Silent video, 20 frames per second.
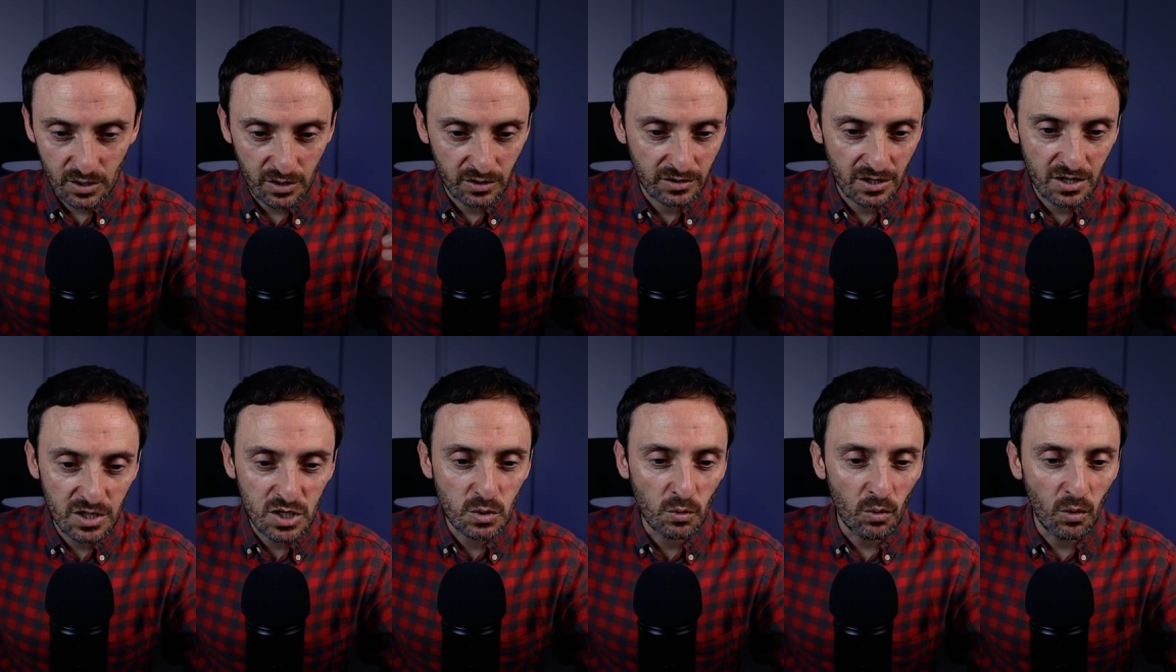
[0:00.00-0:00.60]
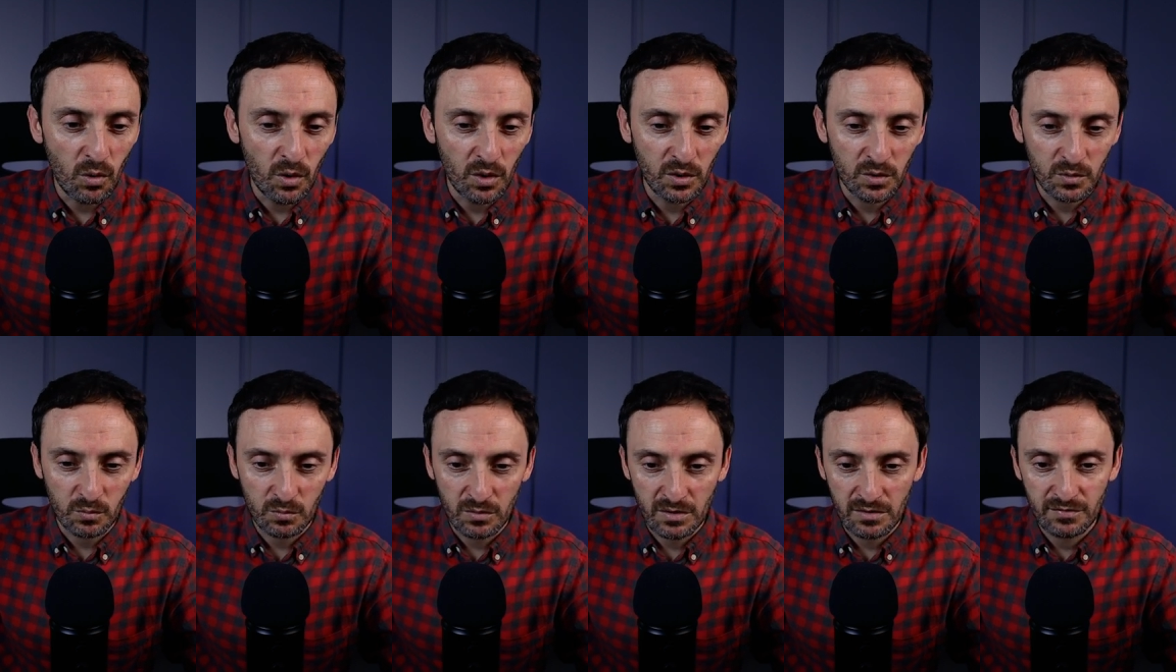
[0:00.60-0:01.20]
to continue
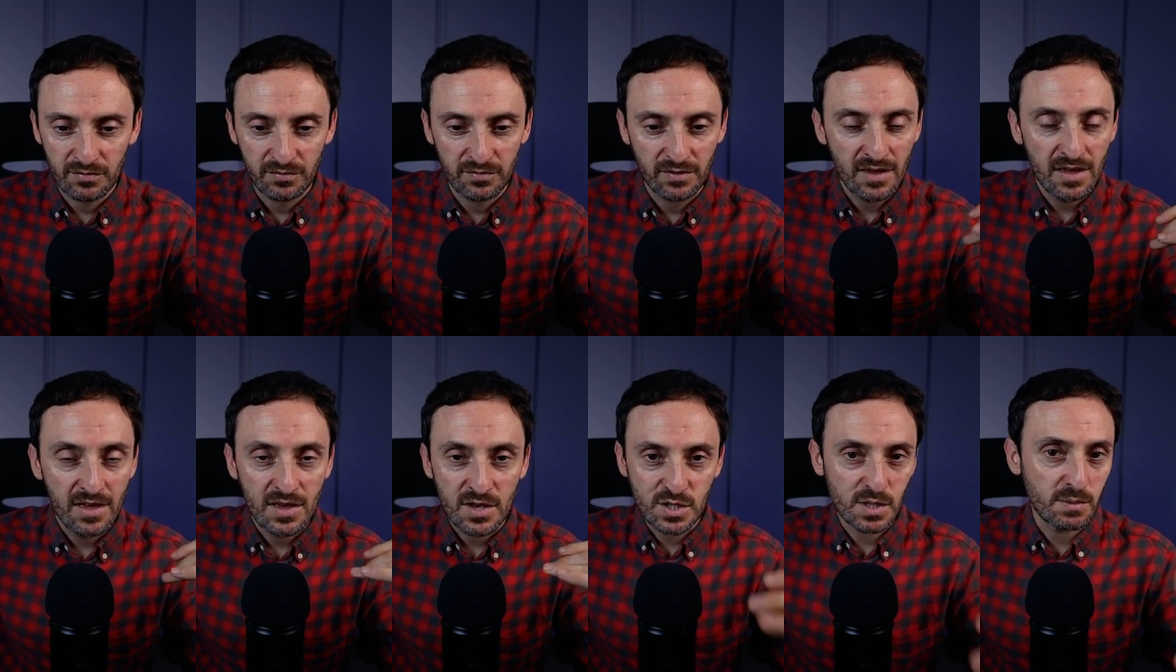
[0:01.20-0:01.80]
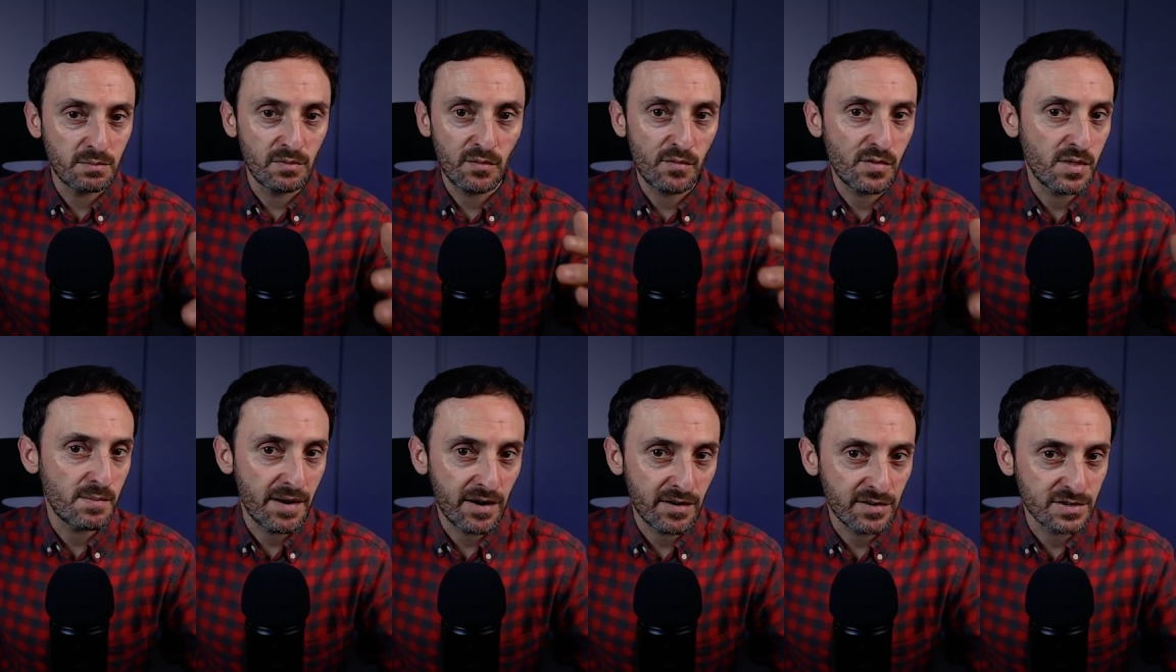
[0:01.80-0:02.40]
on with some of
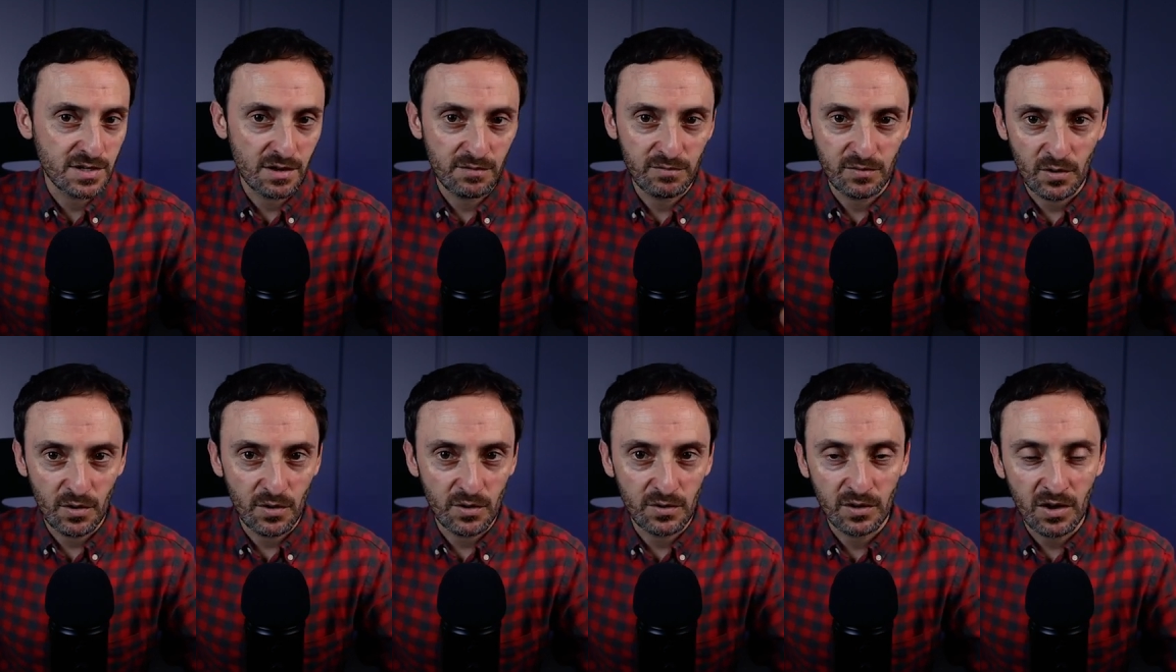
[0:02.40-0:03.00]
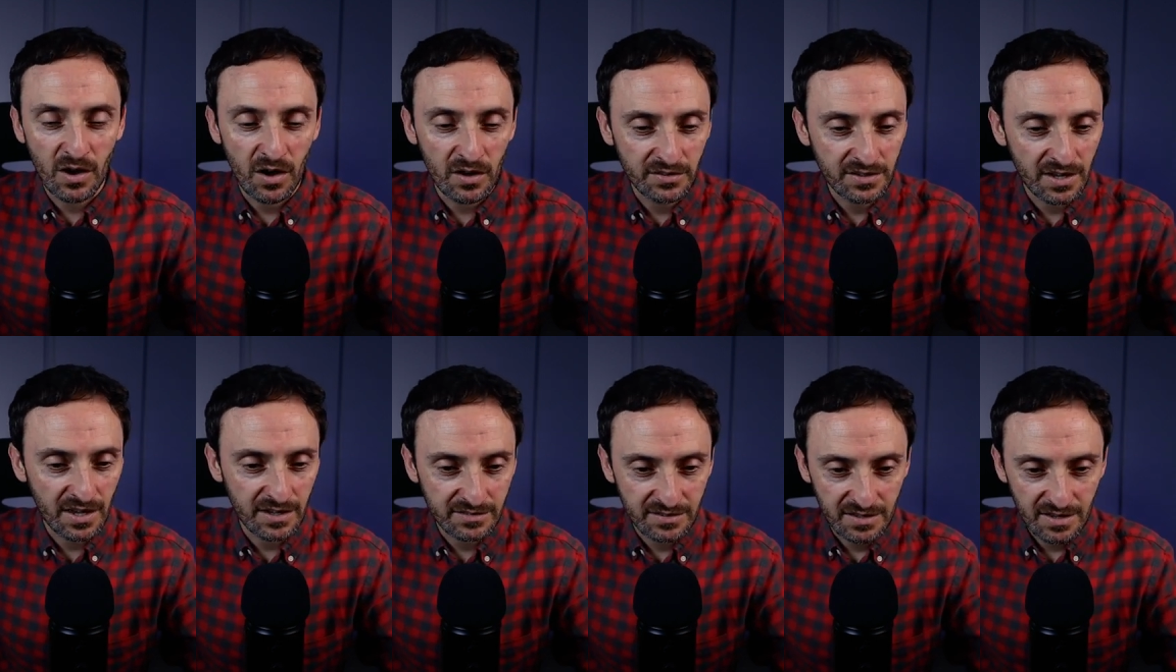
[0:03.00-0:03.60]
the Microsoft Learn
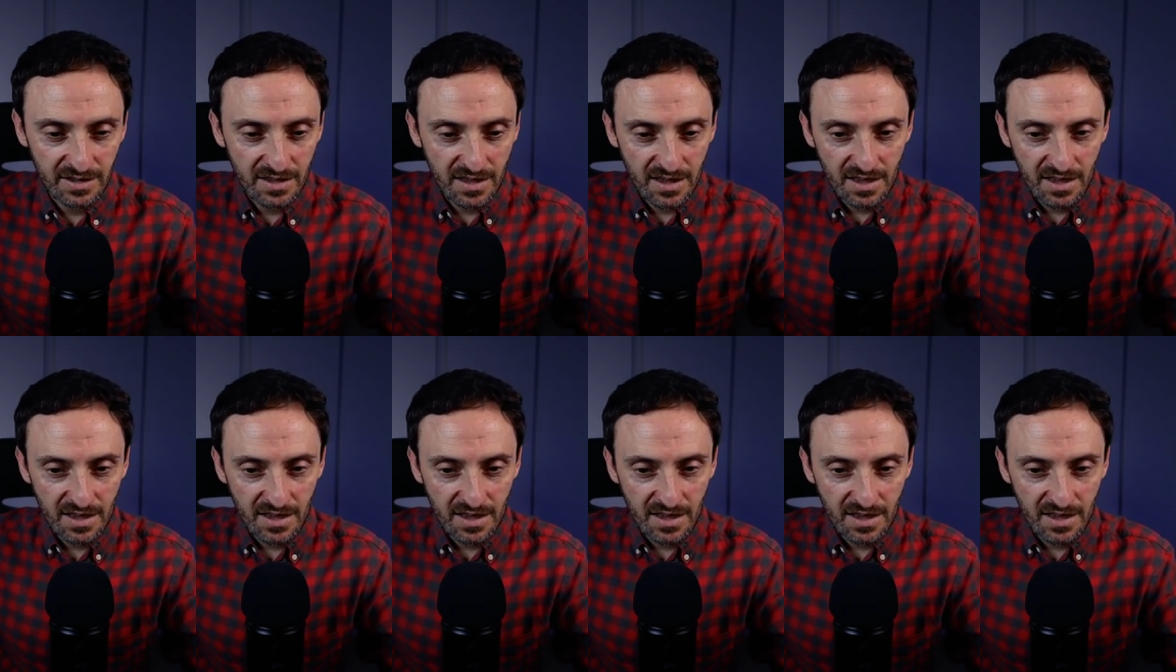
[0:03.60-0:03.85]
content.